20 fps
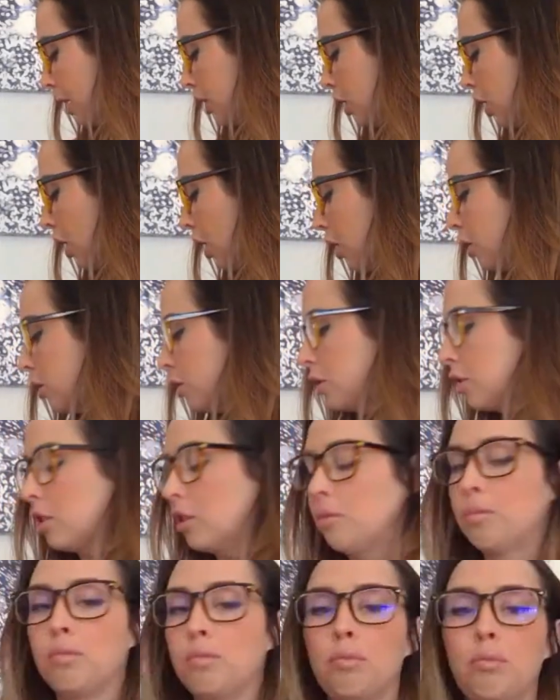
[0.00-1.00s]
daughter's
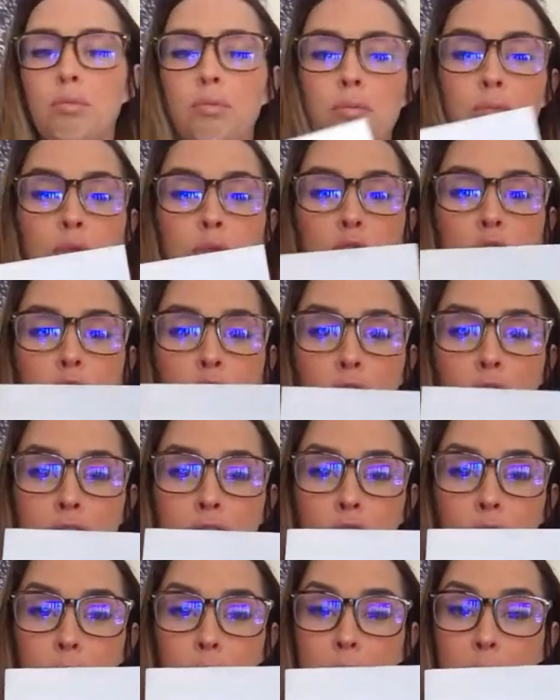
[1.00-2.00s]
little, she calls it
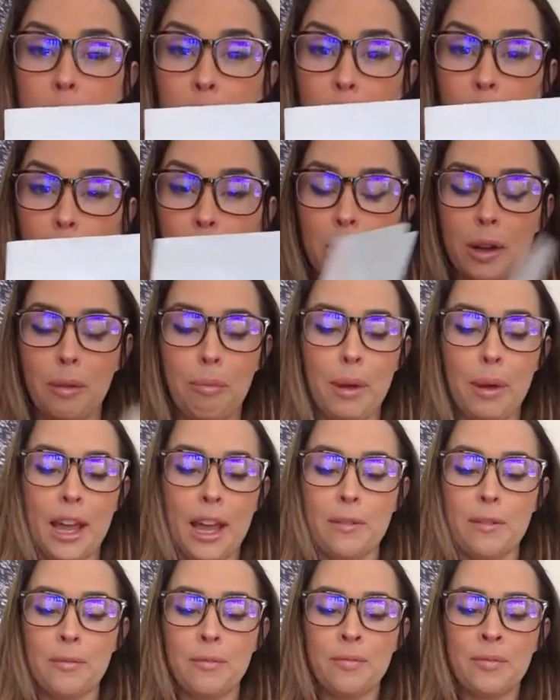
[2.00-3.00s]
her people book,
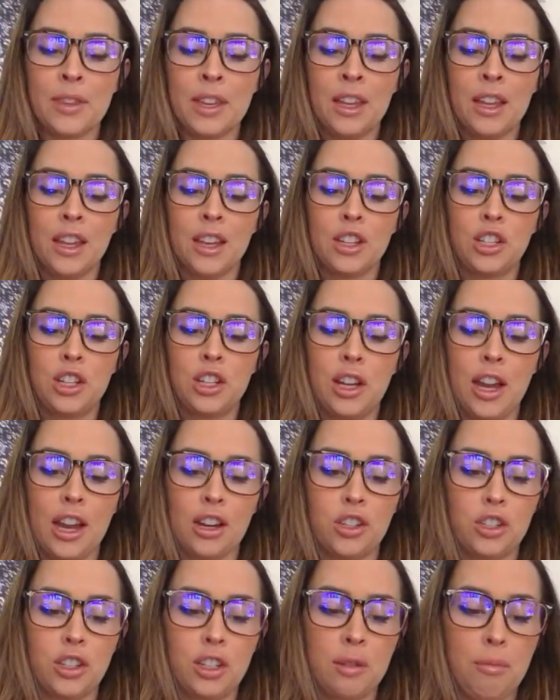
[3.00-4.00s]
but she
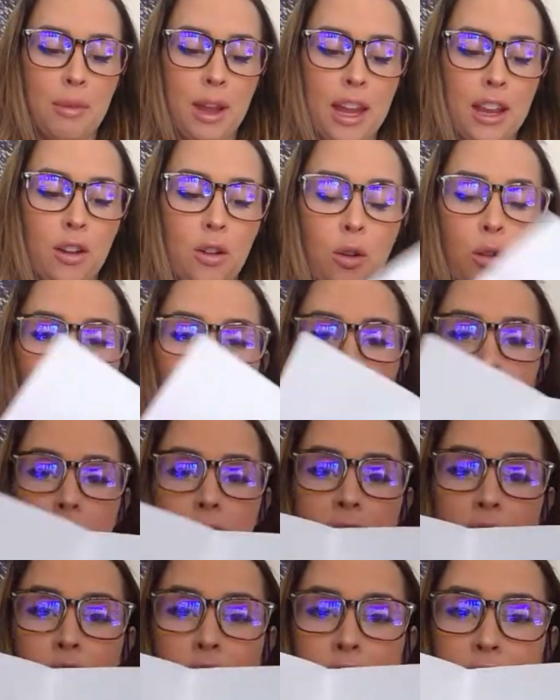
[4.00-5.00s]
actually made a whole
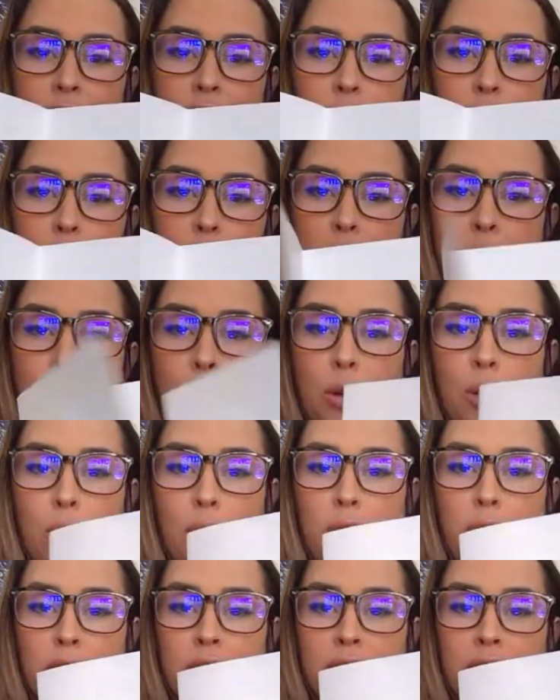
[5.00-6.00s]
series of
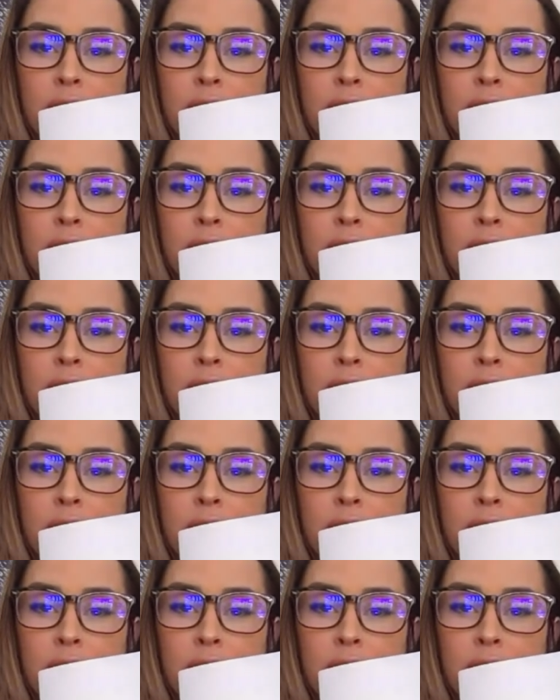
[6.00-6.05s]
people,